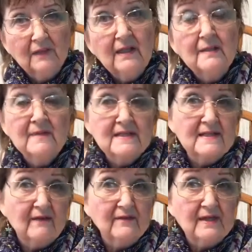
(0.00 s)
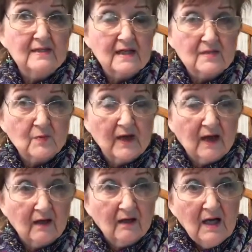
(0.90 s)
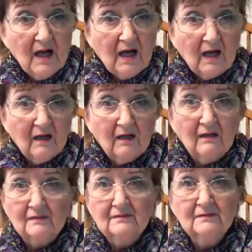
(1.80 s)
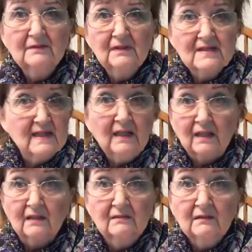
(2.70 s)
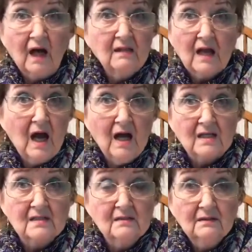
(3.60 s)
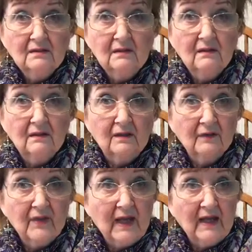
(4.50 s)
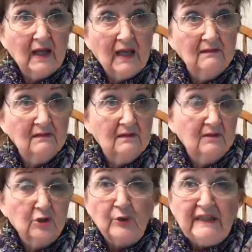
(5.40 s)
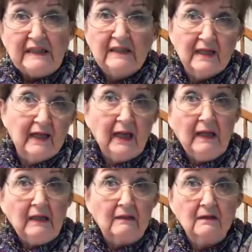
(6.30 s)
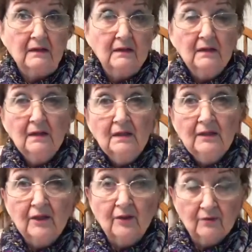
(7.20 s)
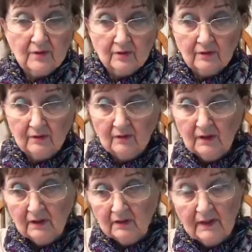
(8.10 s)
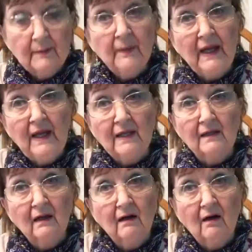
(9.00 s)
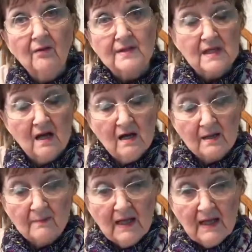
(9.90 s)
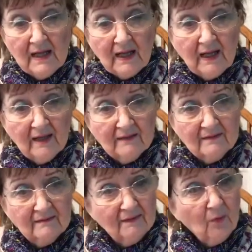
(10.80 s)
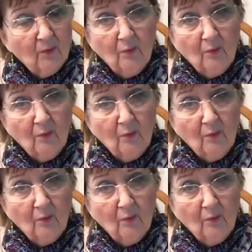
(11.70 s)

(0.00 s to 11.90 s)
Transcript: in the mid-70s, as we are sick a lot. They creak, they ache, they're in pain all the time. And